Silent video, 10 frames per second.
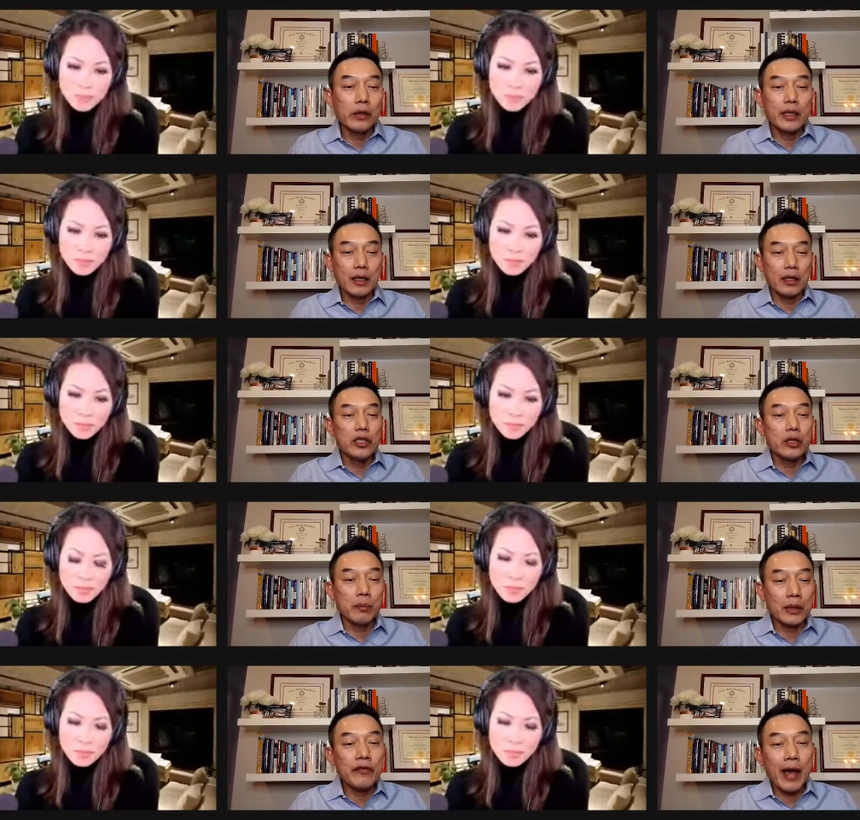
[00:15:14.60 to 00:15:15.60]
Speaker 1: or they get
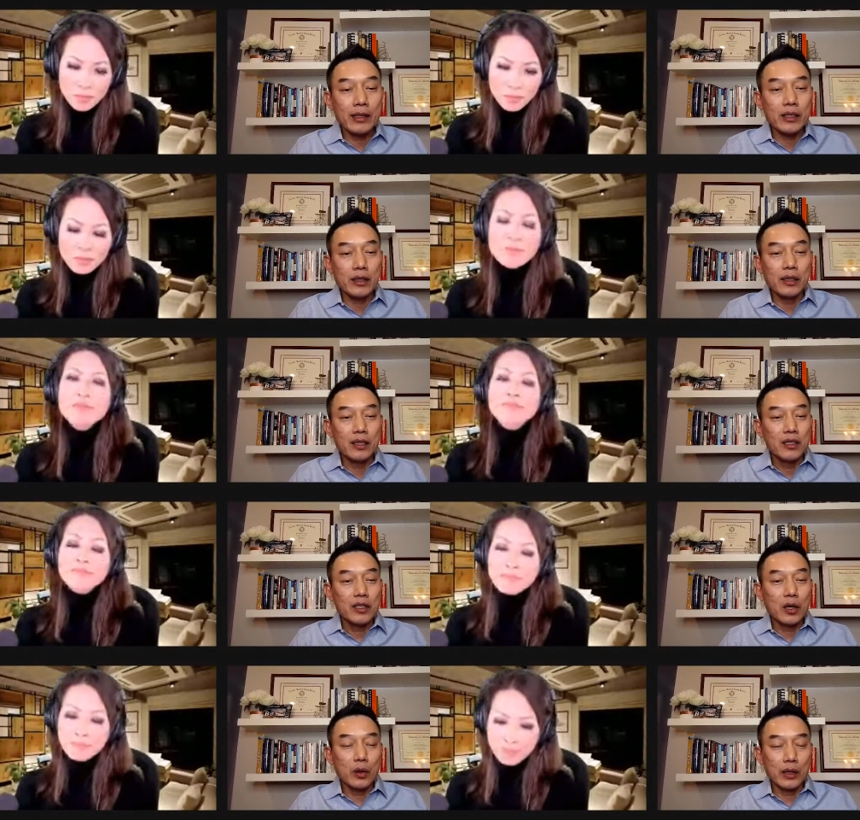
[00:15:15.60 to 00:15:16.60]
injured much faster.
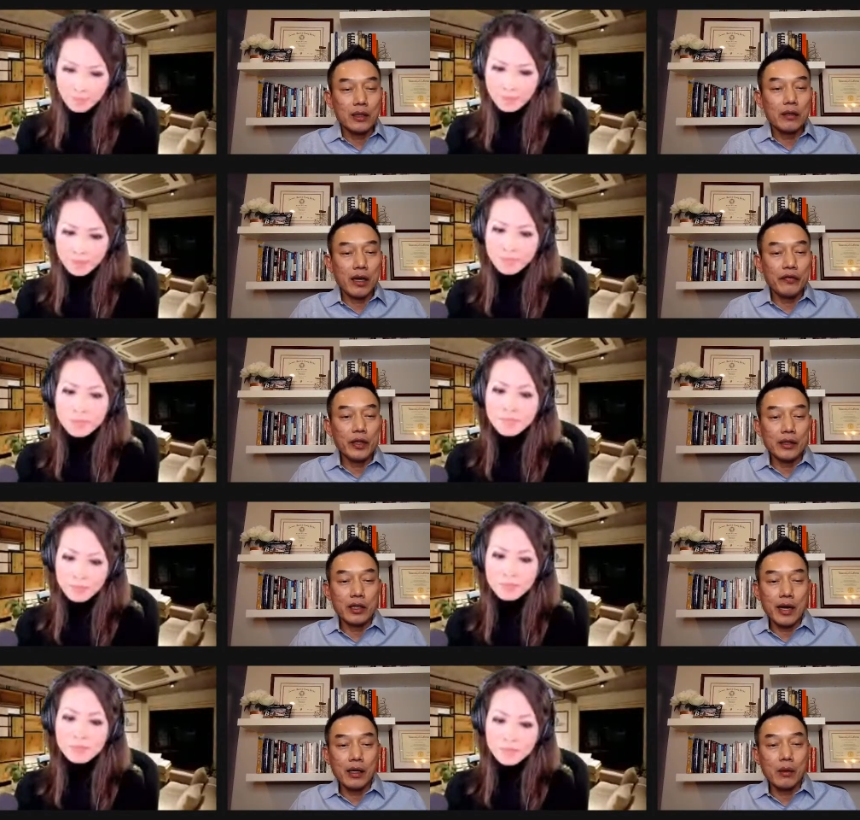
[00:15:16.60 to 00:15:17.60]
So mm-hmm. it's definitely a
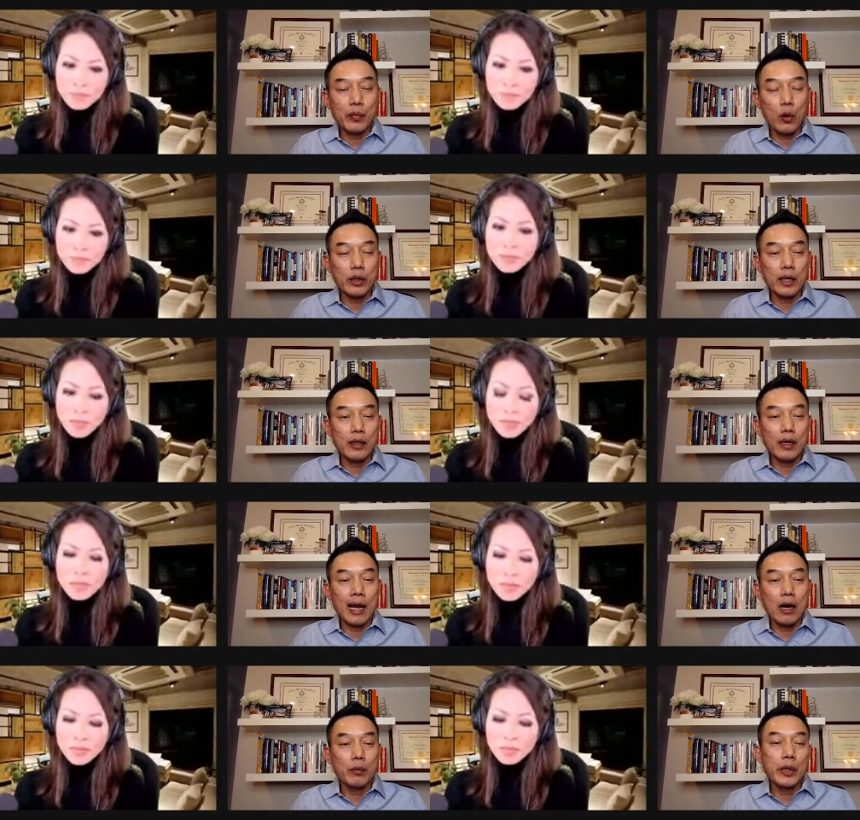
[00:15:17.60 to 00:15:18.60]
genetic component in, in
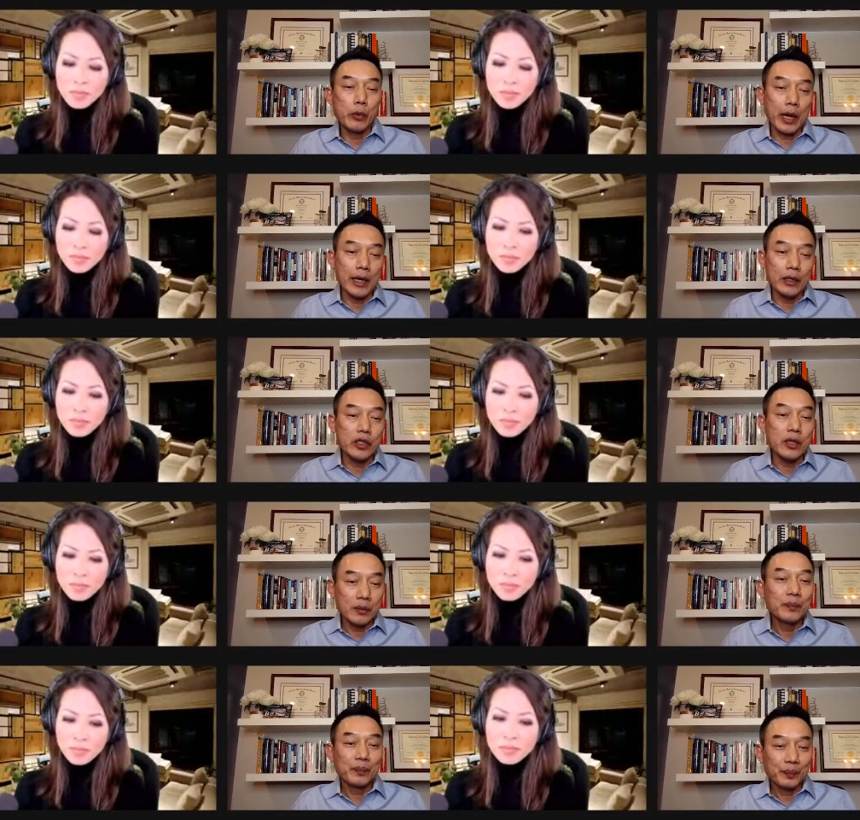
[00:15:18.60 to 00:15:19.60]
how people age.
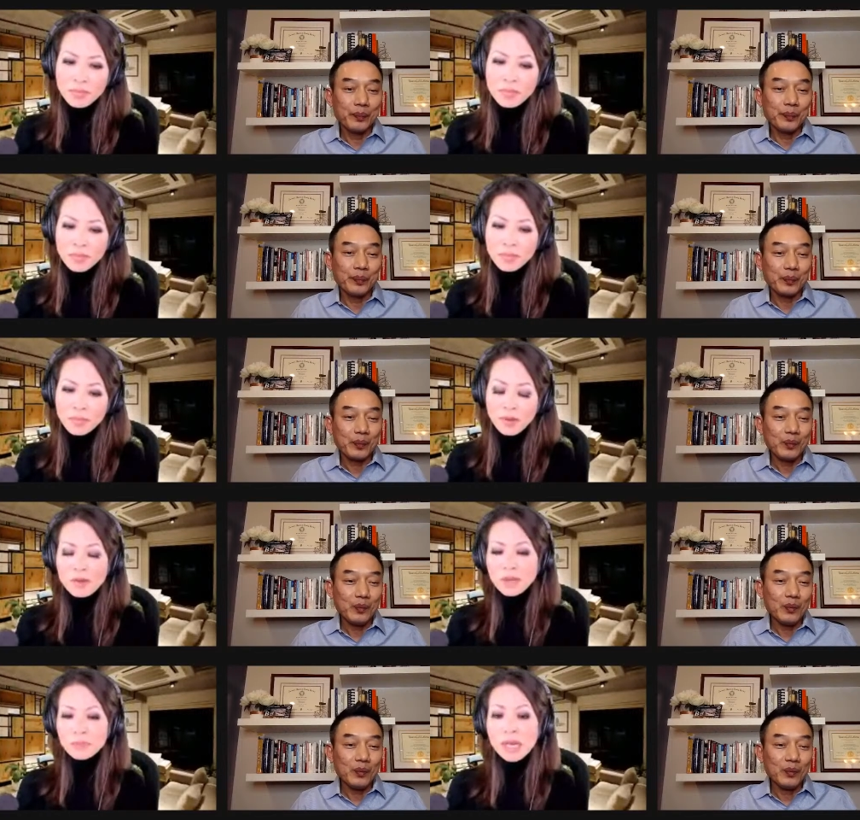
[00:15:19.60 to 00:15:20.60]
Speaker 2: Okay.
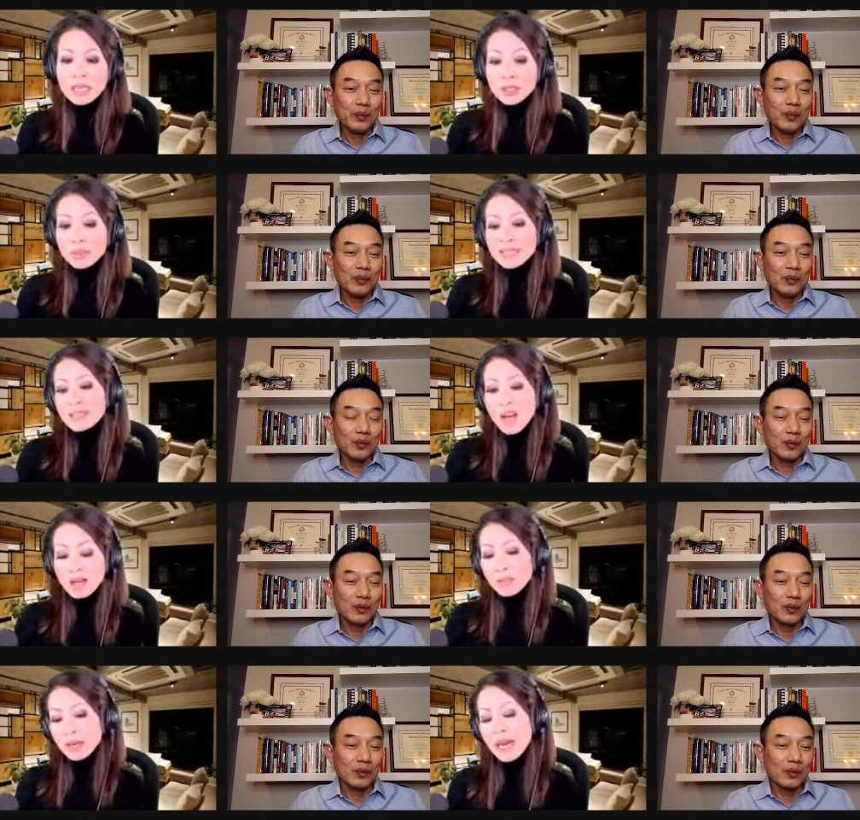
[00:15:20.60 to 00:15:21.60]
So let's talk about
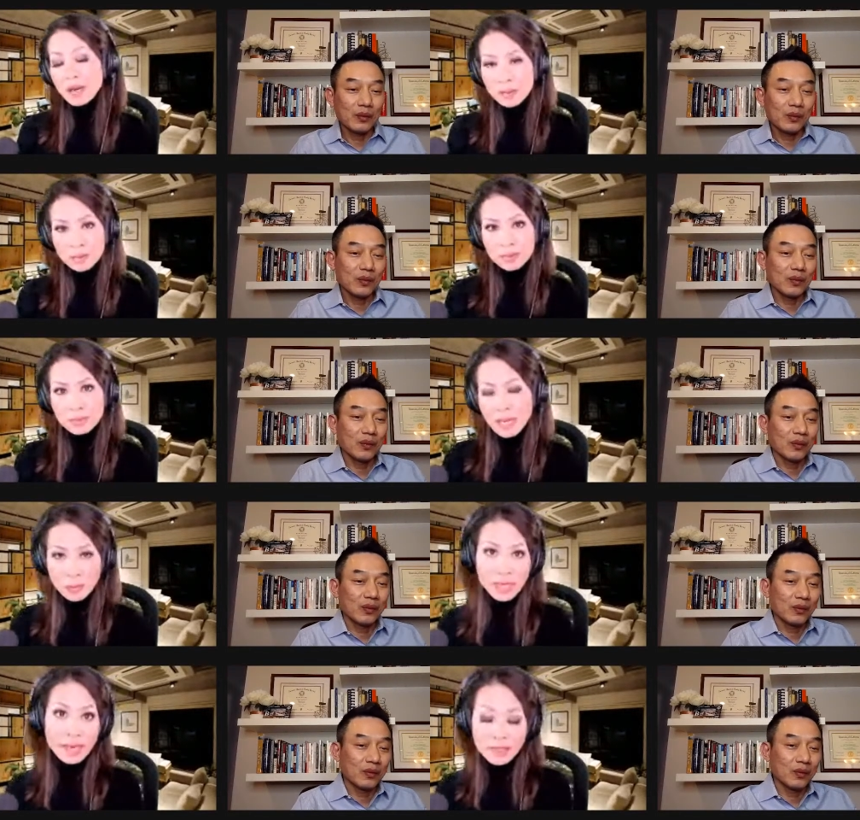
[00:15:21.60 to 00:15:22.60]
how how we
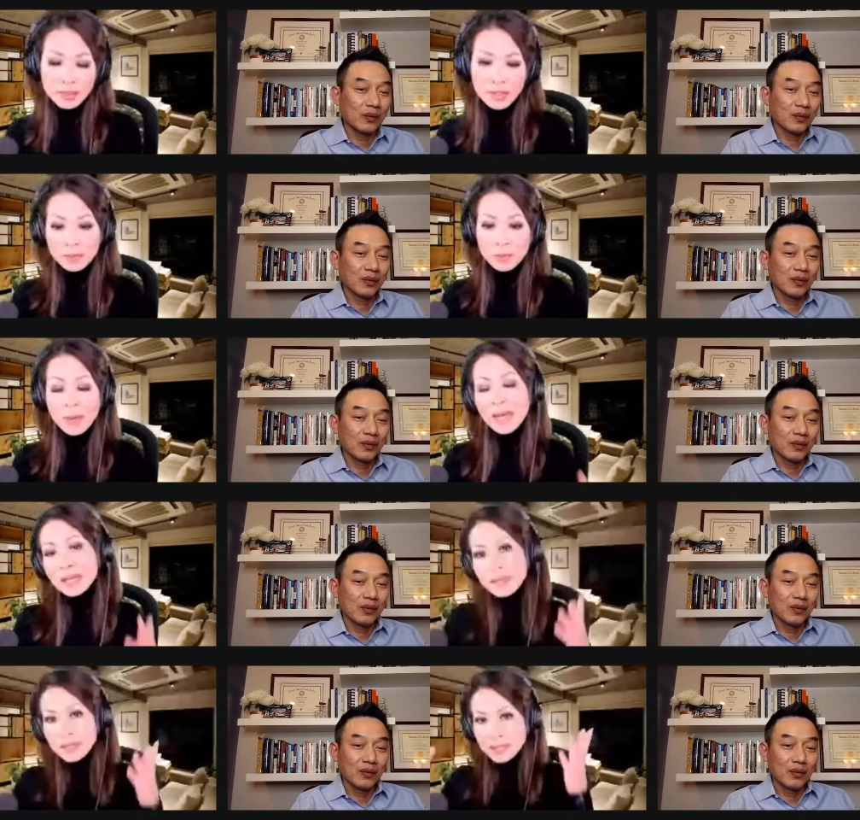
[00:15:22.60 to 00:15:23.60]
age and when
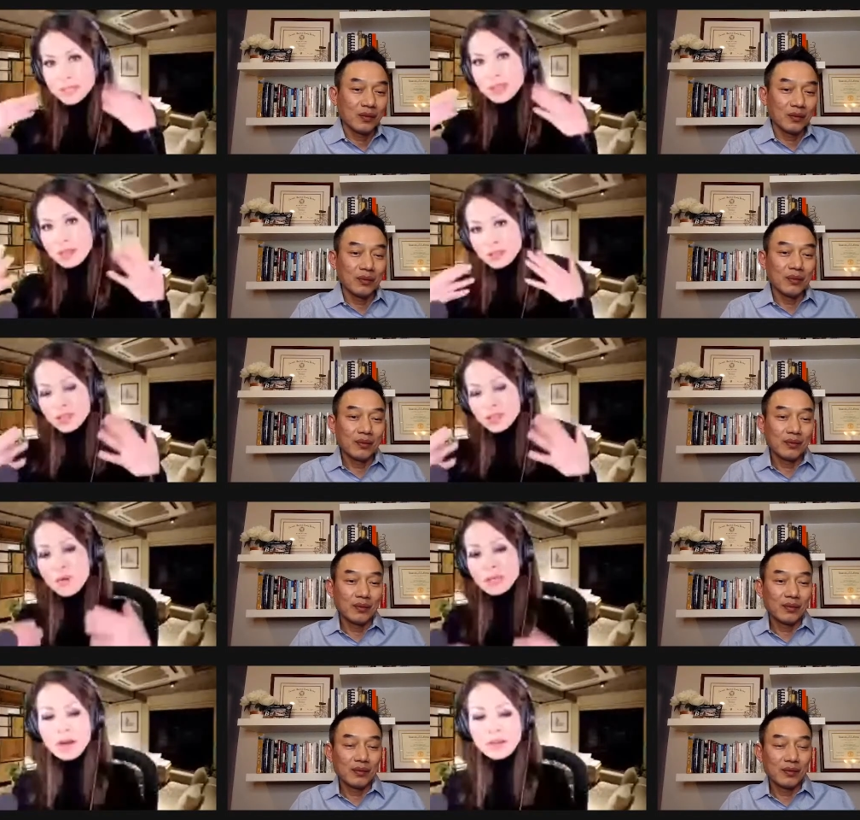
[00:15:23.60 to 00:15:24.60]
it starts mm-hmm. showing mm -hmm.
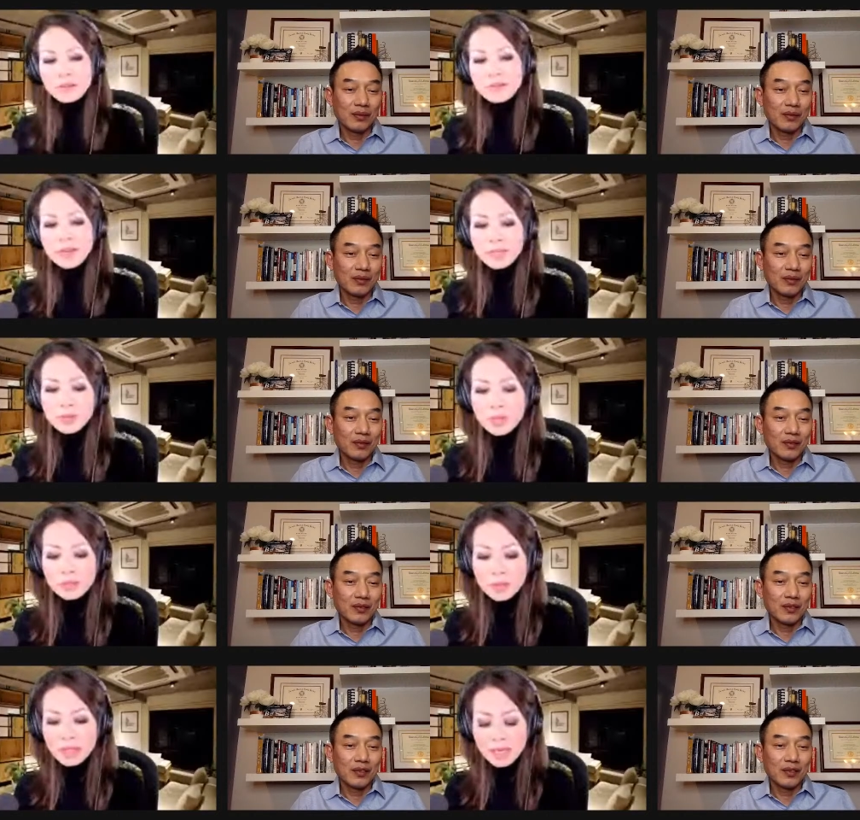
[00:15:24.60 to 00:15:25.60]
on our face. What
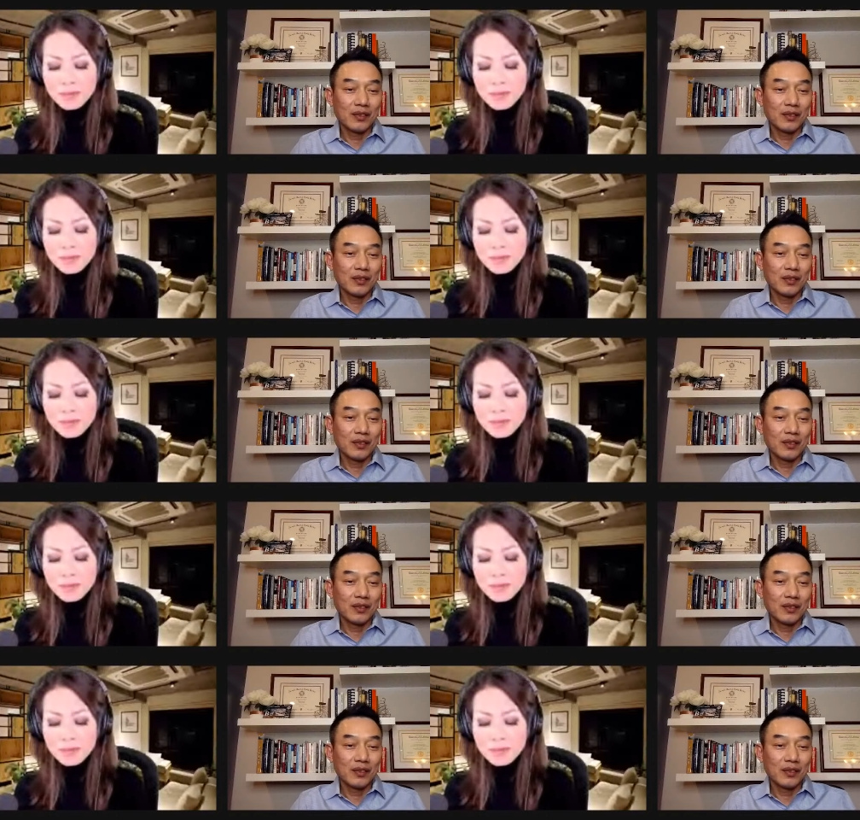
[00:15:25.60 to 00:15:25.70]
what kind of